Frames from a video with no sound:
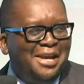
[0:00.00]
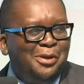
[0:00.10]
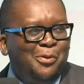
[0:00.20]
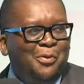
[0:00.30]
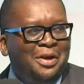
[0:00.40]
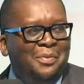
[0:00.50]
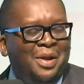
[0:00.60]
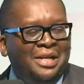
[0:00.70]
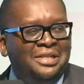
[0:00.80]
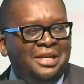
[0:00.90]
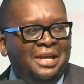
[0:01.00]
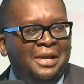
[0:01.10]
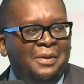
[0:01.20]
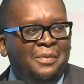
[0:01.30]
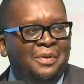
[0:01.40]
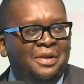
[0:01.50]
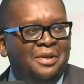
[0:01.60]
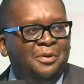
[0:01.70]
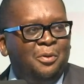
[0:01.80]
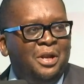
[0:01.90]
you very much,
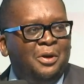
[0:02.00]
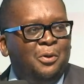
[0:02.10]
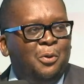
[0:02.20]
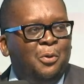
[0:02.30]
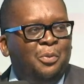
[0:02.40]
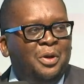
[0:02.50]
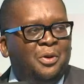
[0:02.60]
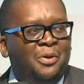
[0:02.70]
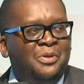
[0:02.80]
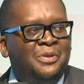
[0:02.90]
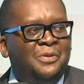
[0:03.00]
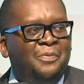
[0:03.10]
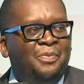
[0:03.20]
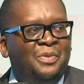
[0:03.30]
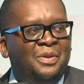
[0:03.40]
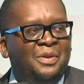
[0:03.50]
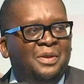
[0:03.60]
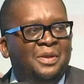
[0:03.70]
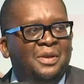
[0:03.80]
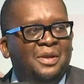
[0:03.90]
Dunankulu, because
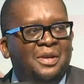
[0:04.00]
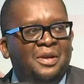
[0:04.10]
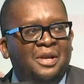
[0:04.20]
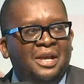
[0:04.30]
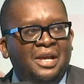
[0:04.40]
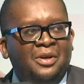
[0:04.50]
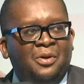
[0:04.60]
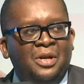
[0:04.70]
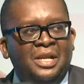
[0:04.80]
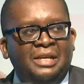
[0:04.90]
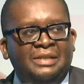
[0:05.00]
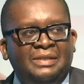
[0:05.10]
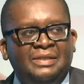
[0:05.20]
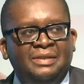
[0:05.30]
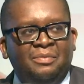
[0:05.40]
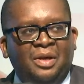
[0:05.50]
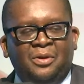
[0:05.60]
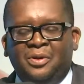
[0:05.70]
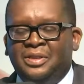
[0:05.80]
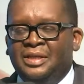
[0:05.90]
colleagues,
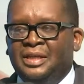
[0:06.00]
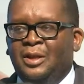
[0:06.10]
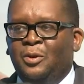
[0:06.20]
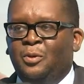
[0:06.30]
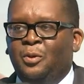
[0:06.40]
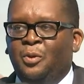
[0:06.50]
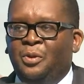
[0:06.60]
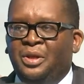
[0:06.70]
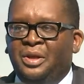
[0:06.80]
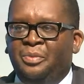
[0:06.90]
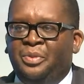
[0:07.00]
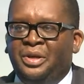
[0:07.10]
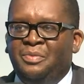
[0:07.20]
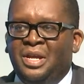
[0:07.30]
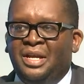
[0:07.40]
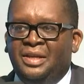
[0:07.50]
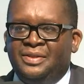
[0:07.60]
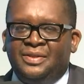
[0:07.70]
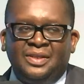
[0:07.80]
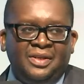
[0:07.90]
Makhosi Ndlunkulu, the Premier has
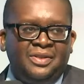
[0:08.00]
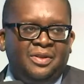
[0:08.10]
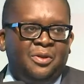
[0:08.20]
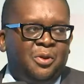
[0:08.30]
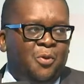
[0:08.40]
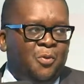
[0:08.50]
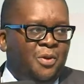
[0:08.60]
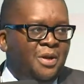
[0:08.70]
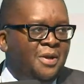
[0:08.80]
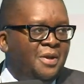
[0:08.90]
set the tone